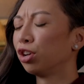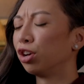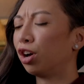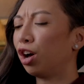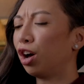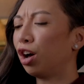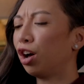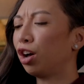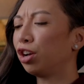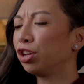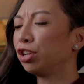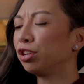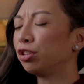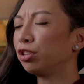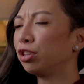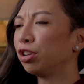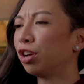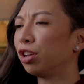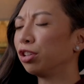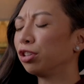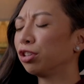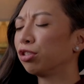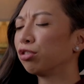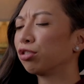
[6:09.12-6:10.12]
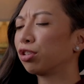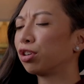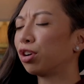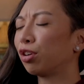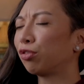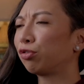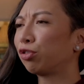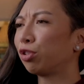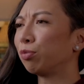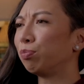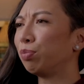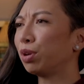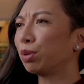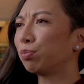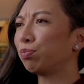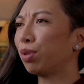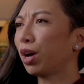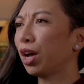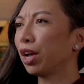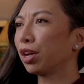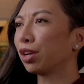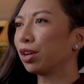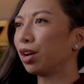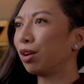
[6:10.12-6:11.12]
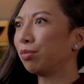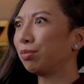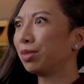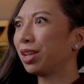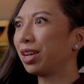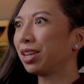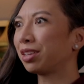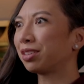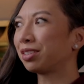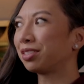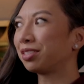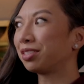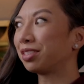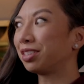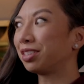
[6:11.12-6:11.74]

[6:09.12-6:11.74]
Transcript: oh, you know, a little girl for a big bike. I'm like,